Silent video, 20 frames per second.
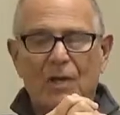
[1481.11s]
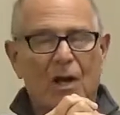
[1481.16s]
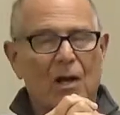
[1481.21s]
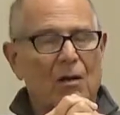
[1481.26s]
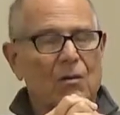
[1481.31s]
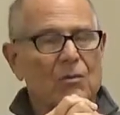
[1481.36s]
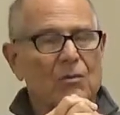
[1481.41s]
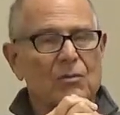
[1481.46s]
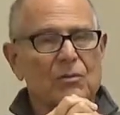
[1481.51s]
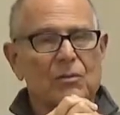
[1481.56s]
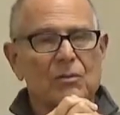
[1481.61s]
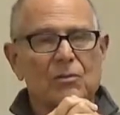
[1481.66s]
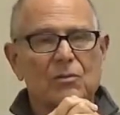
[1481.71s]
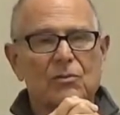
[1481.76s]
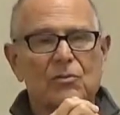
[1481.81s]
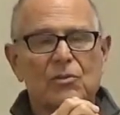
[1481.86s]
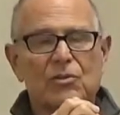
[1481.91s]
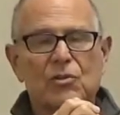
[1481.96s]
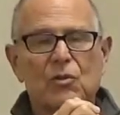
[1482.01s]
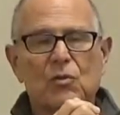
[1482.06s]
No.
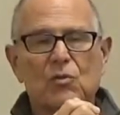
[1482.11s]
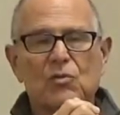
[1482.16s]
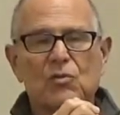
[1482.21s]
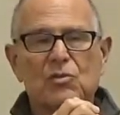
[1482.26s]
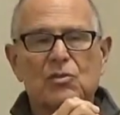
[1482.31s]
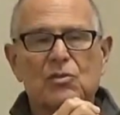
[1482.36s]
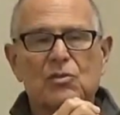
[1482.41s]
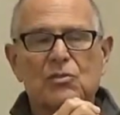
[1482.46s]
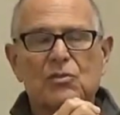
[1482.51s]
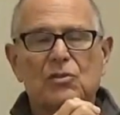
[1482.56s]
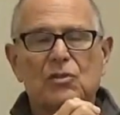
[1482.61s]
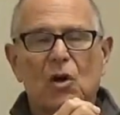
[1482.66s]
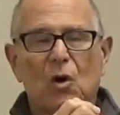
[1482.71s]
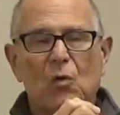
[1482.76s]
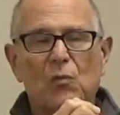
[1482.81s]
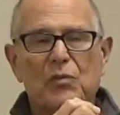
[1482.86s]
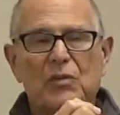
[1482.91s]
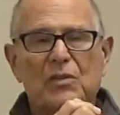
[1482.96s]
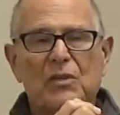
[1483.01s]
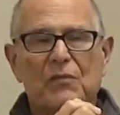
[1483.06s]
Choose,
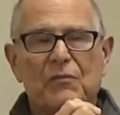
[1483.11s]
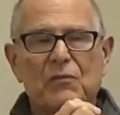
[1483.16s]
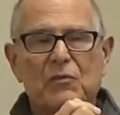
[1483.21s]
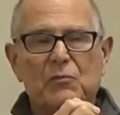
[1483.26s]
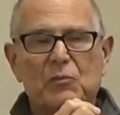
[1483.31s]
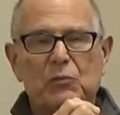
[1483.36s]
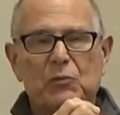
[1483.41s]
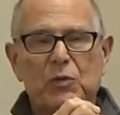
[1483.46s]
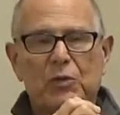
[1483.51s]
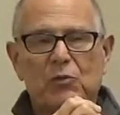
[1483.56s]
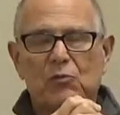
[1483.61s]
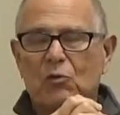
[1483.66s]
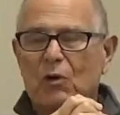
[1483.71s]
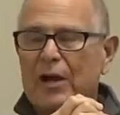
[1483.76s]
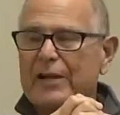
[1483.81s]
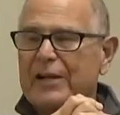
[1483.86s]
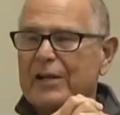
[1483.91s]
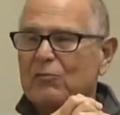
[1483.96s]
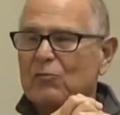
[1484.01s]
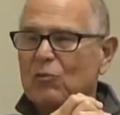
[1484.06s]
know the difference between
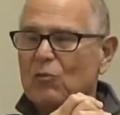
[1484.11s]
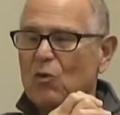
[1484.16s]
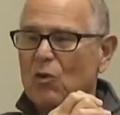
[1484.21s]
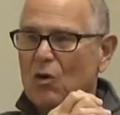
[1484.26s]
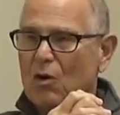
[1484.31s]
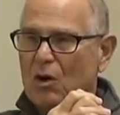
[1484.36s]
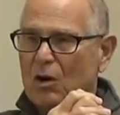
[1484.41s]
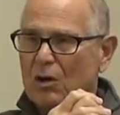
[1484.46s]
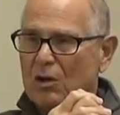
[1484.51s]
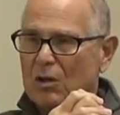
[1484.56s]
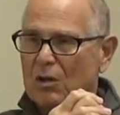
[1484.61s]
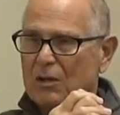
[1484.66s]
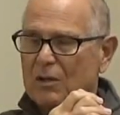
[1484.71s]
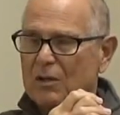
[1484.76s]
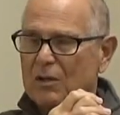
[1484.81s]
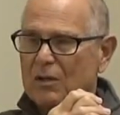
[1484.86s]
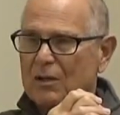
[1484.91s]
right and wrong,